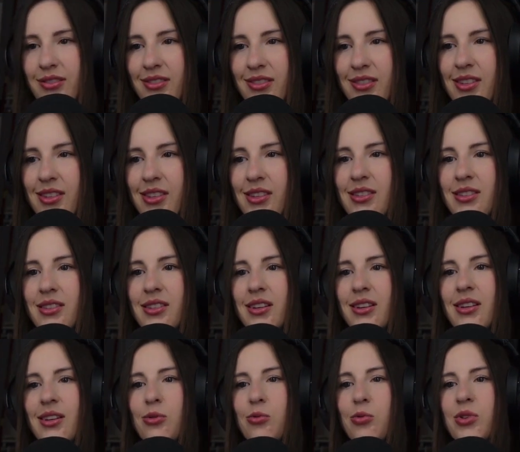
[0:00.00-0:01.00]
This
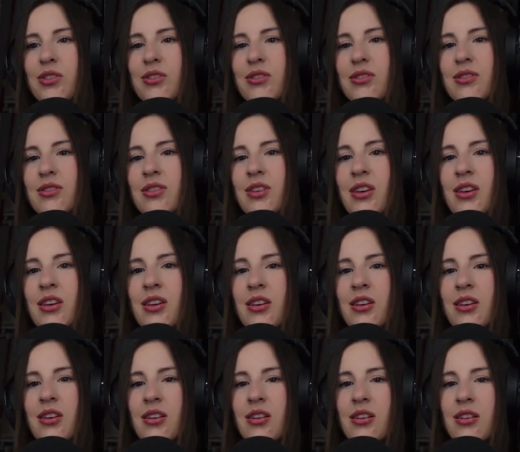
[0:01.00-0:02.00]
study was
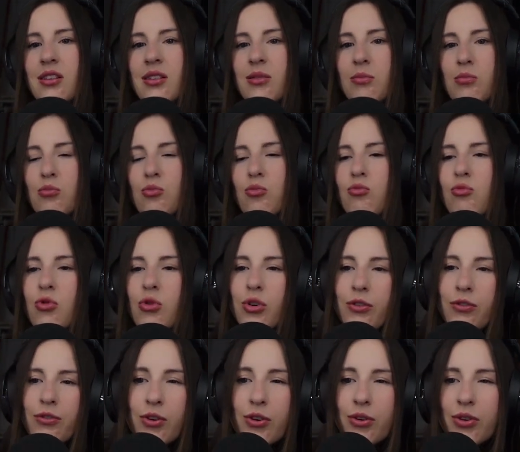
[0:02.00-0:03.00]
more
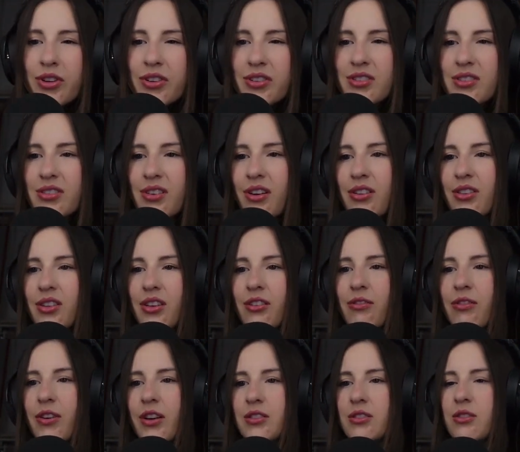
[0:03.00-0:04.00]
focused on the
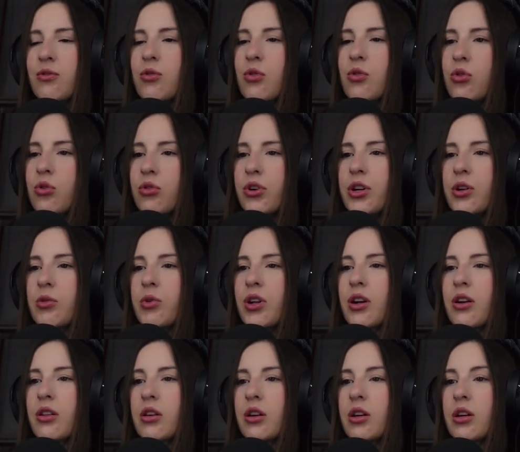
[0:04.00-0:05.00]
effects of whole grain wheat
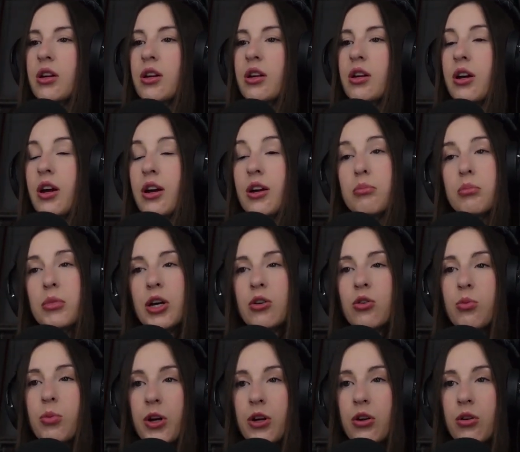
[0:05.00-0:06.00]
on the gut
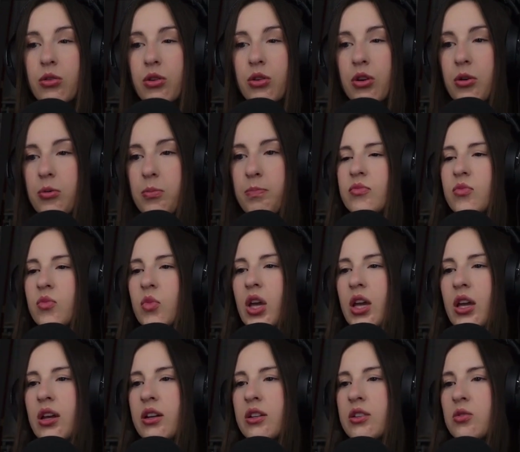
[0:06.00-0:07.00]
microbiota.
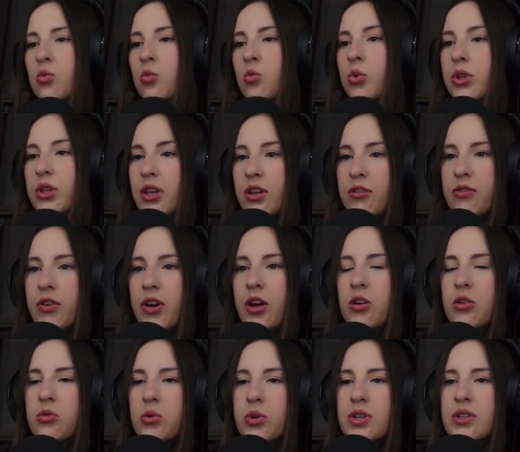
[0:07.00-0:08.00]
And what they
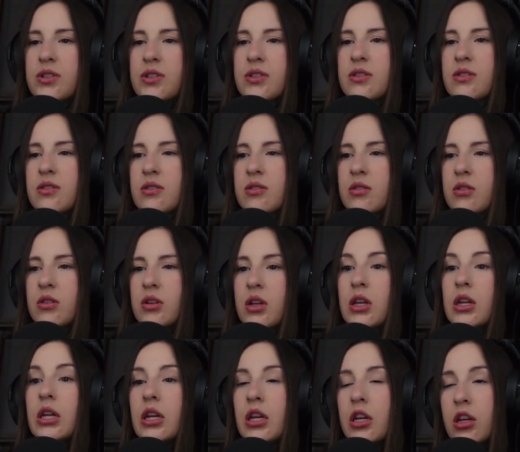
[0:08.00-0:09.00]
found was an
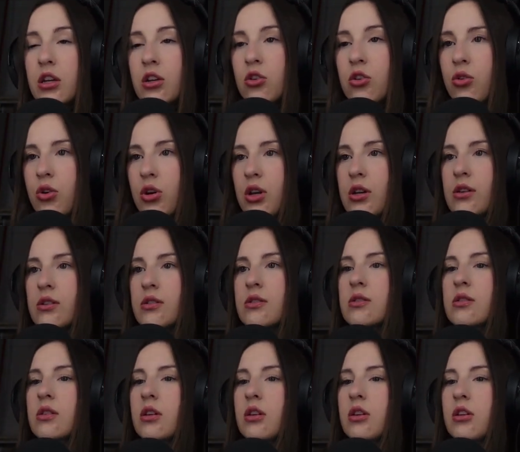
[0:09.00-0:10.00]
increase
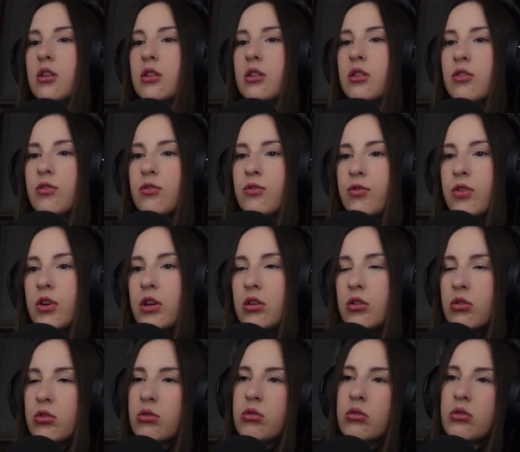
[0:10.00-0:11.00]
in
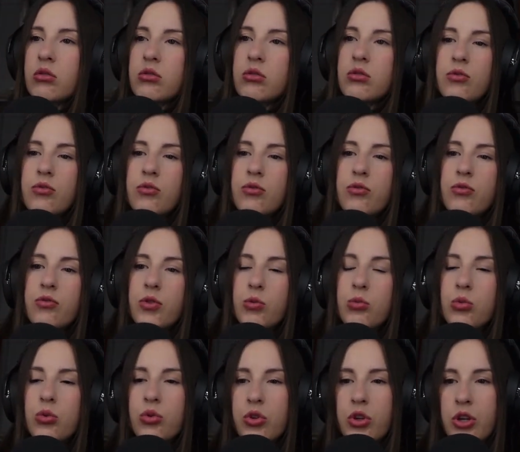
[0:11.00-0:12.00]
fecal
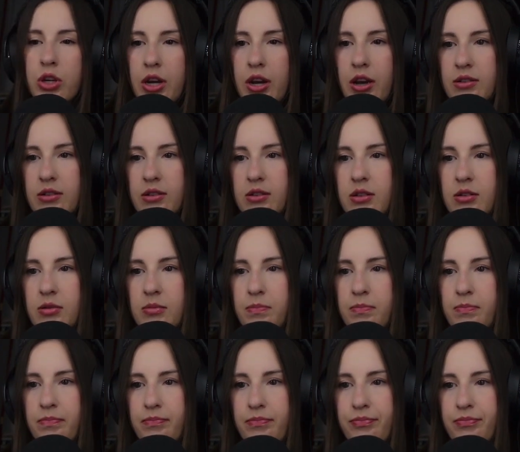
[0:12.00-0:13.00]
ferulic acid,
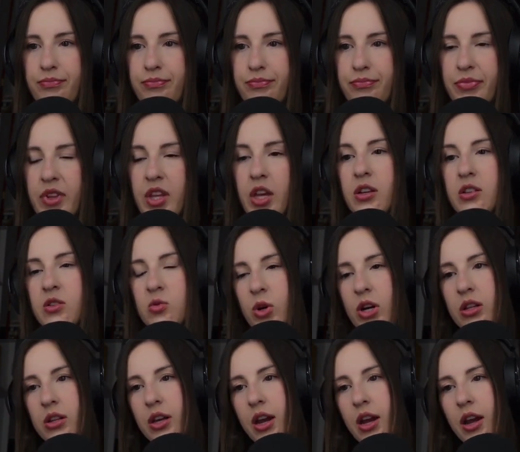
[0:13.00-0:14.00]
as
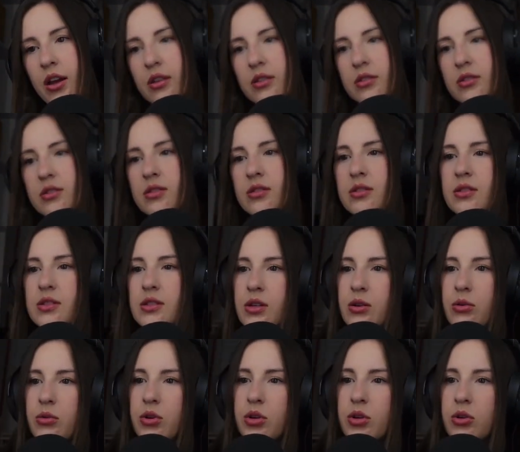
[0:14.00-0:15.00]
well as
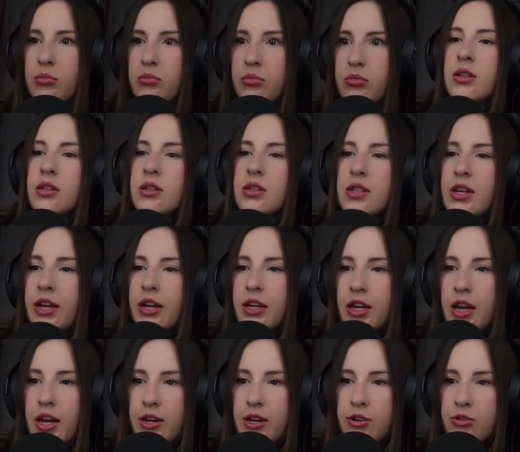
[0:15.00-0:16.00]
serum
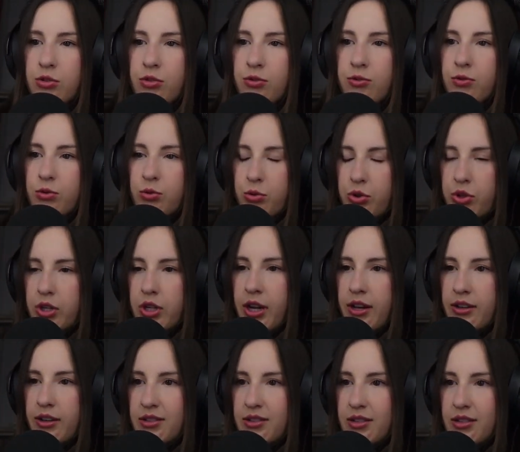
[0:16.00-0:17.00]
dihydroferulic
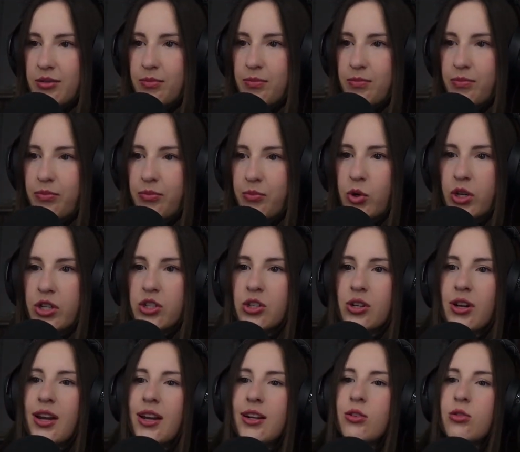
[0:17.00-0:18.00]
acid, which
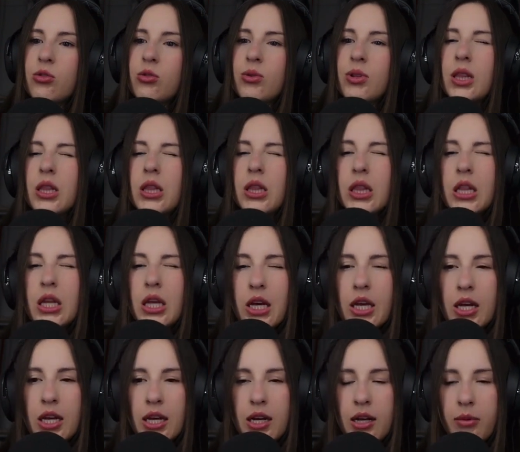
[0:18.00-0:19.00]
I don't know a
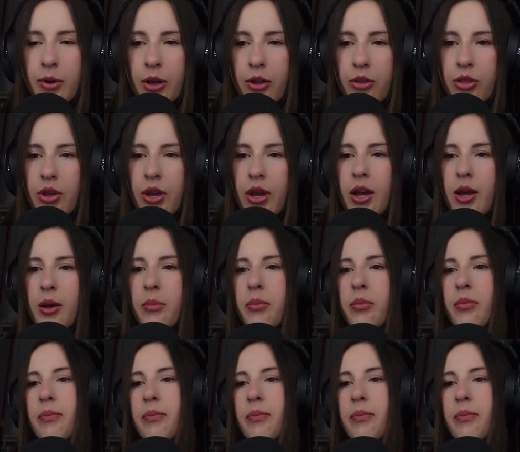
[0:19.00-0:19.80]
lot about that.